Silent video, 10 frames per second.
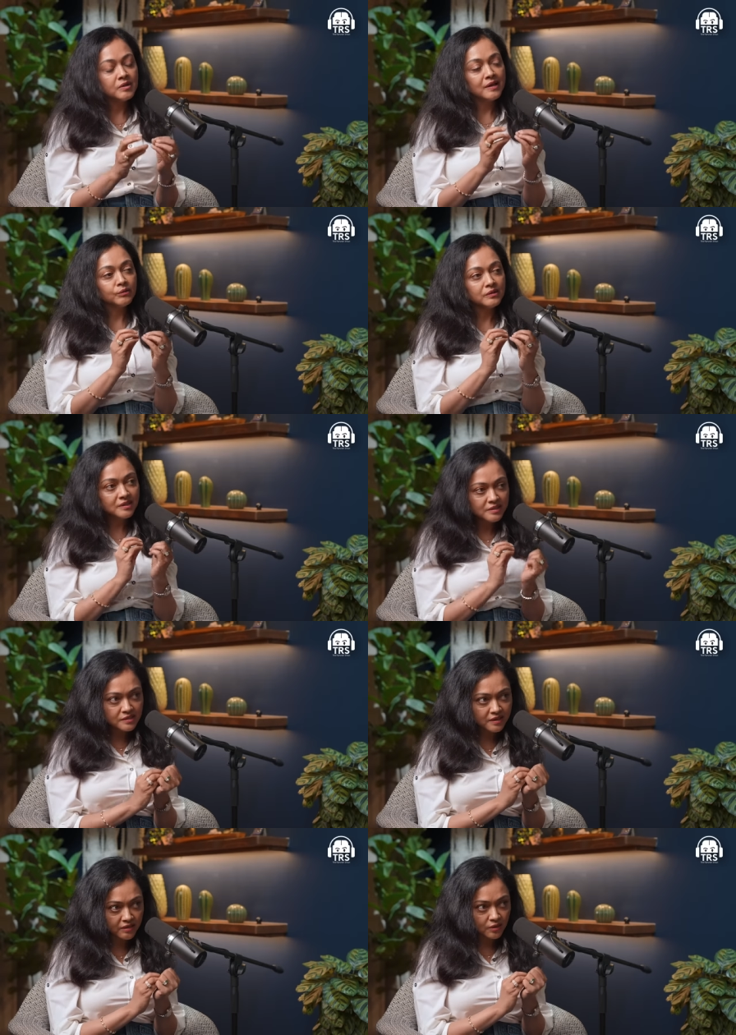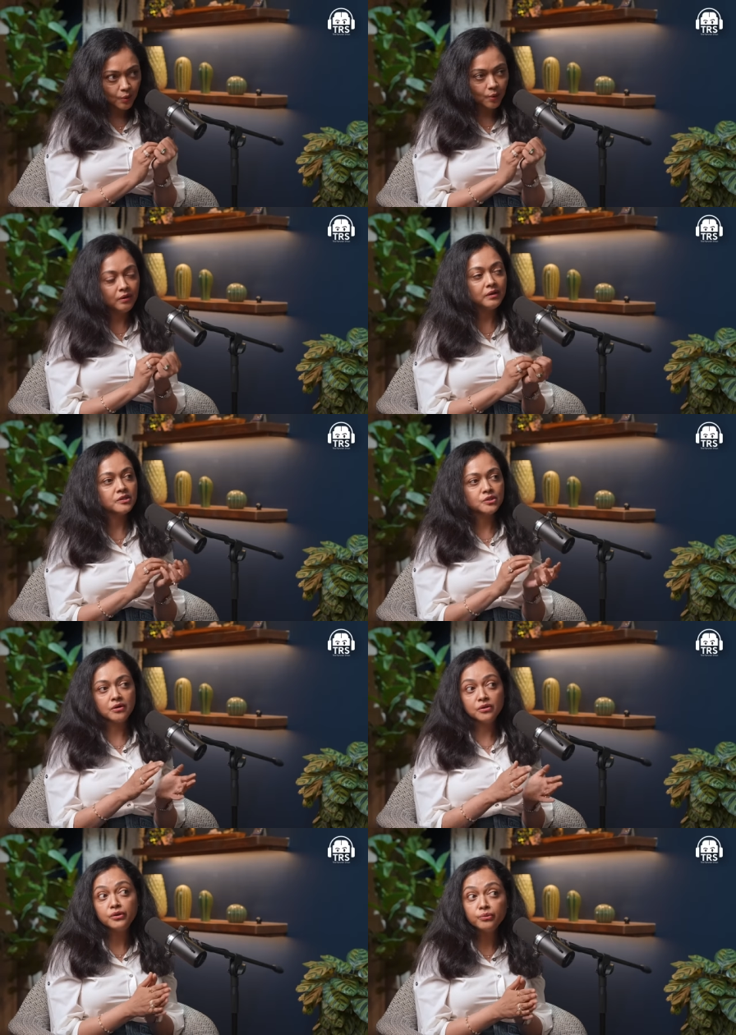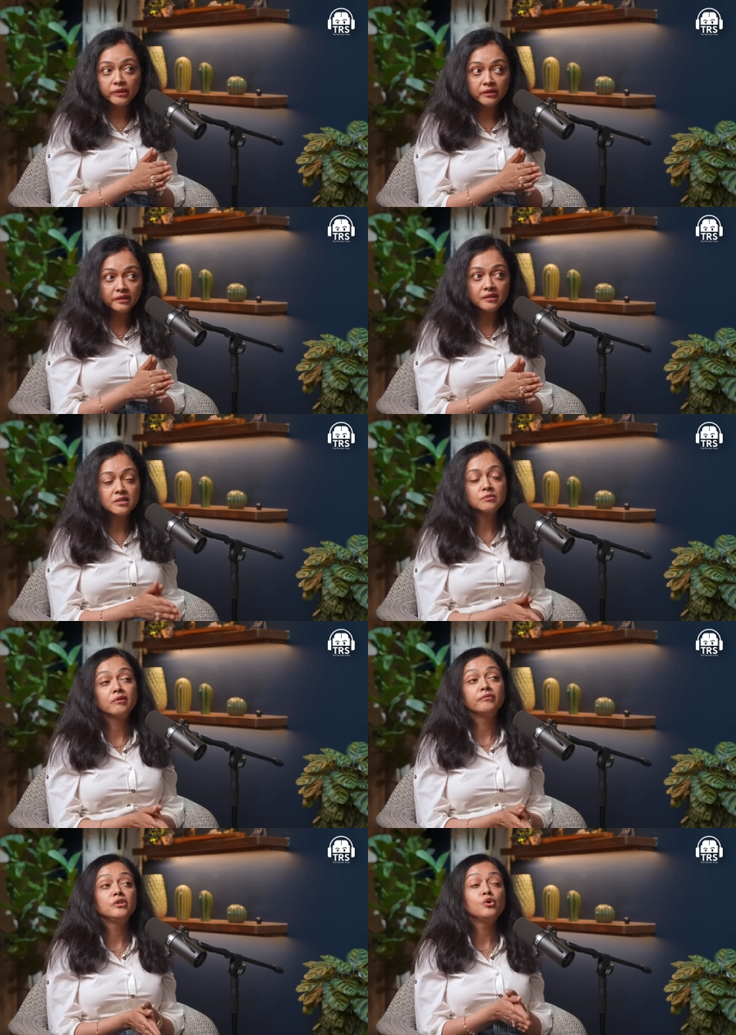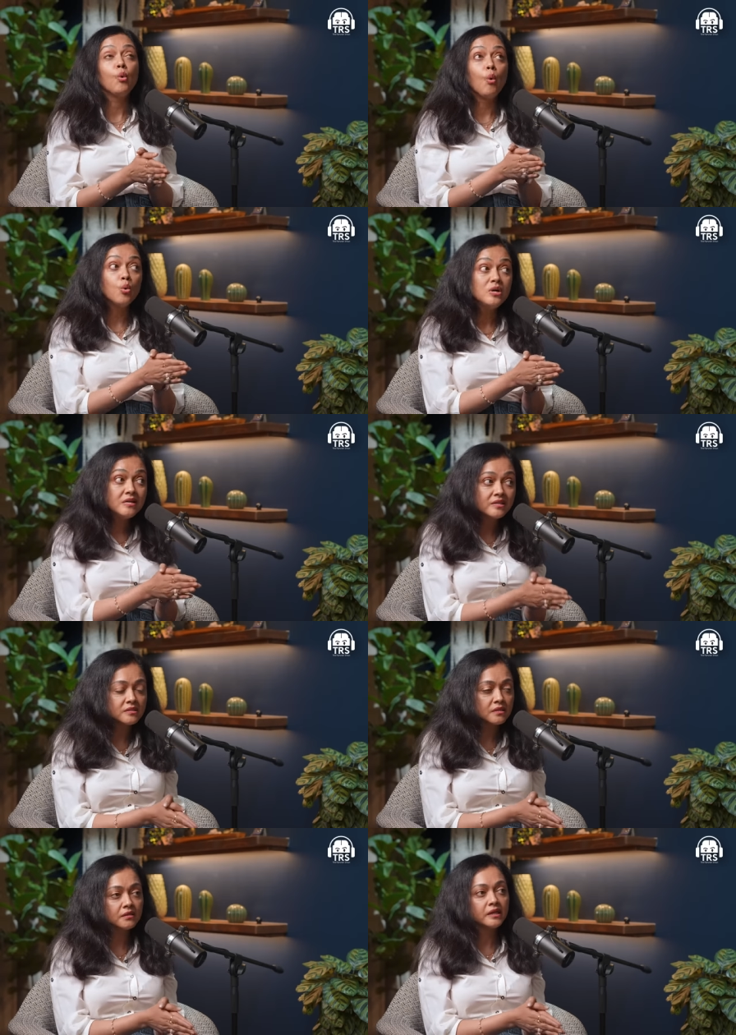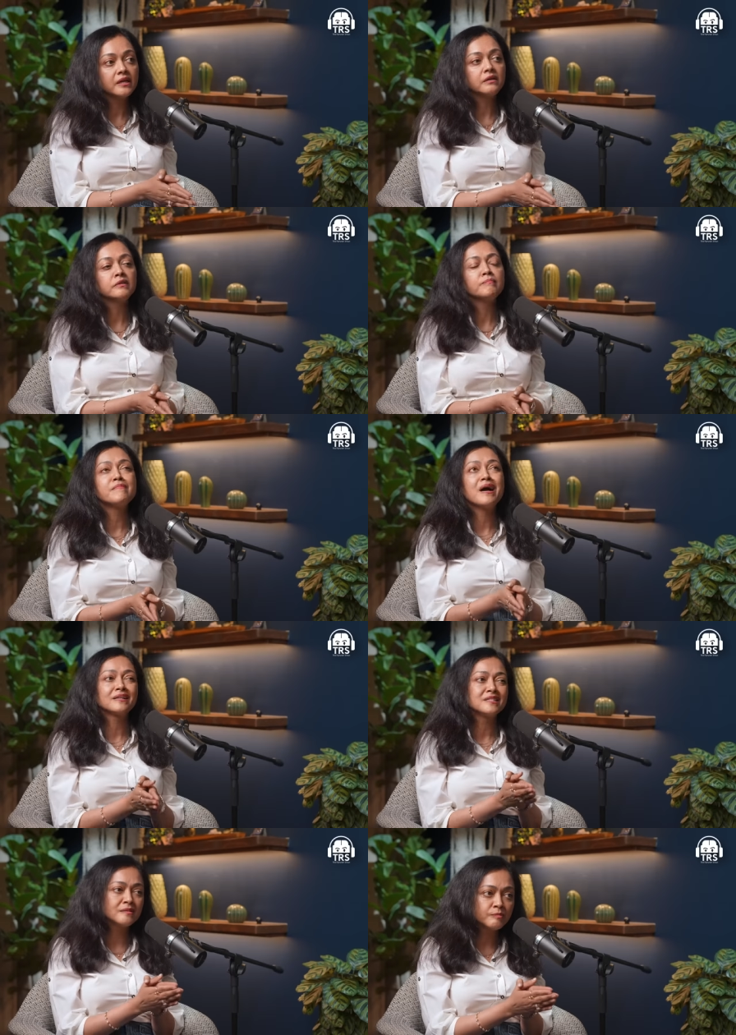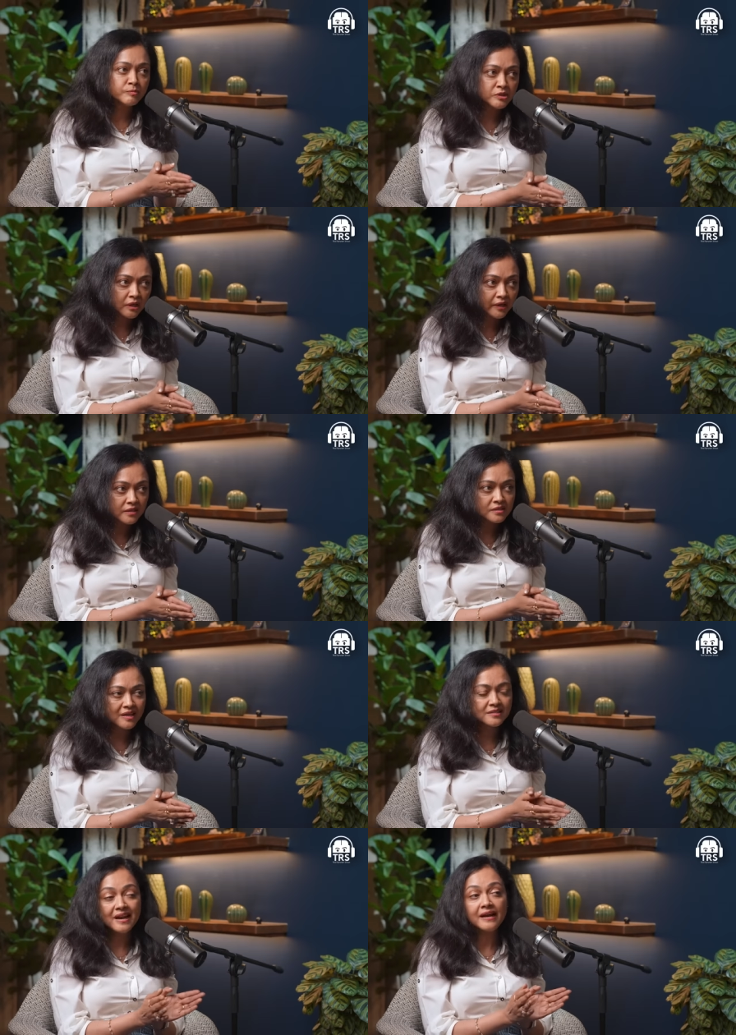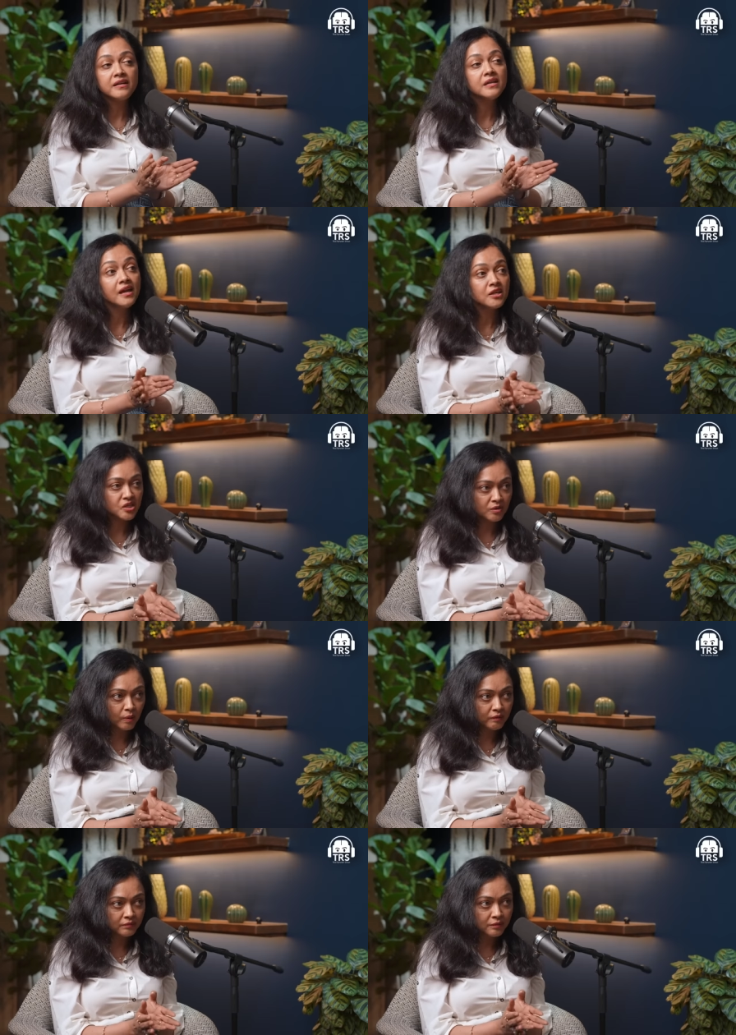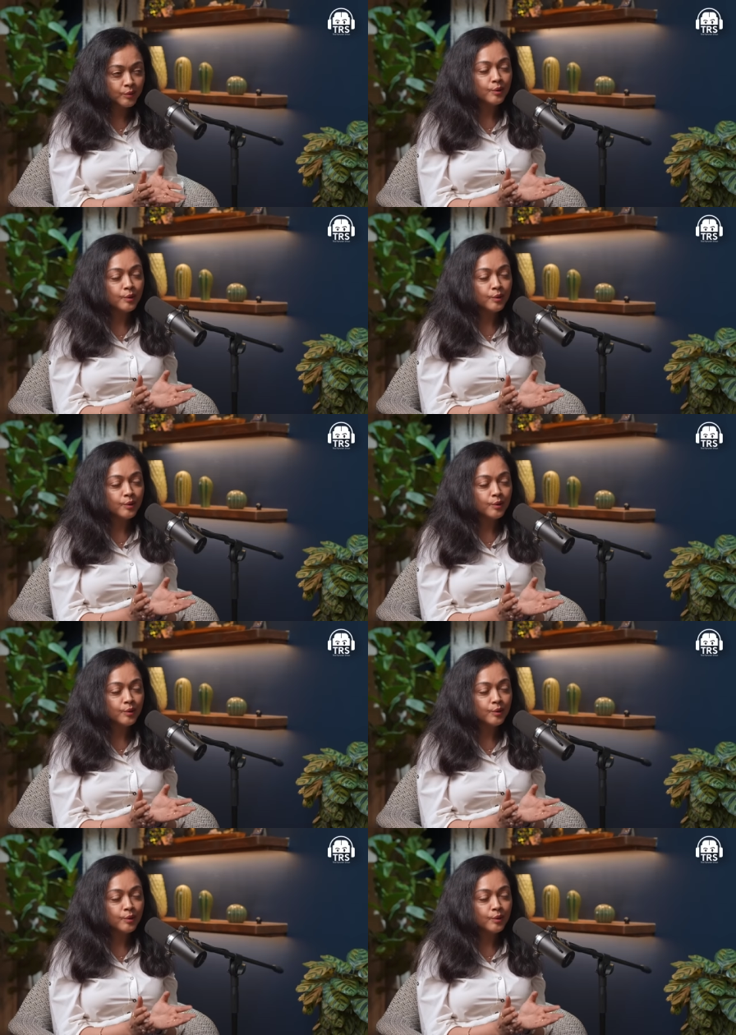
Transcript: Now, this retinol is not a new ingredient. It is one of the oldest ingredients with maximum studies as an anti-aging one.